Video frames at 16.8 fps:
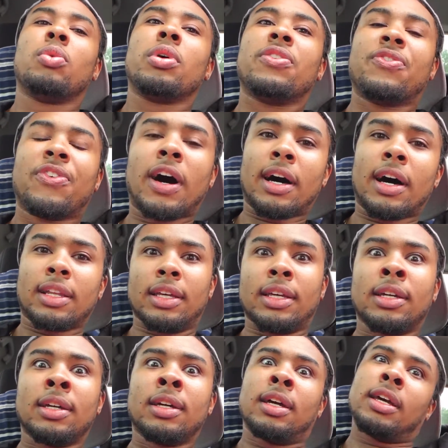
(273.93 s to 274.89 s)
We
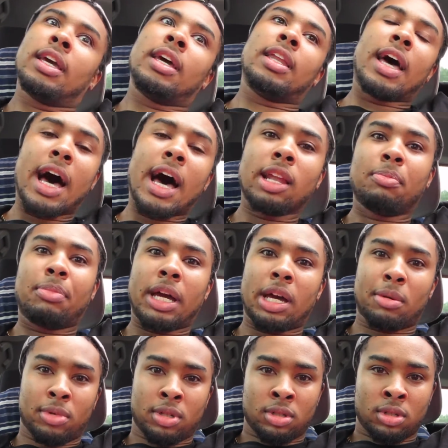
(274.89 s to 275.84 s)
finally in
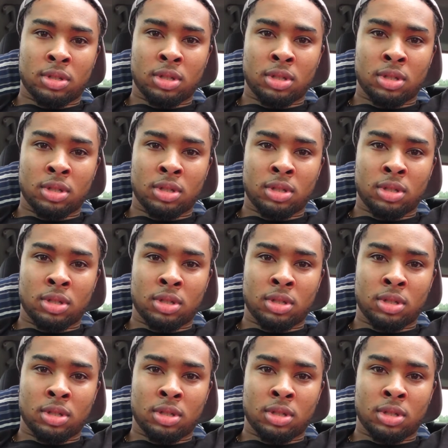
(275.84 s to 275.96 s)
Alabama.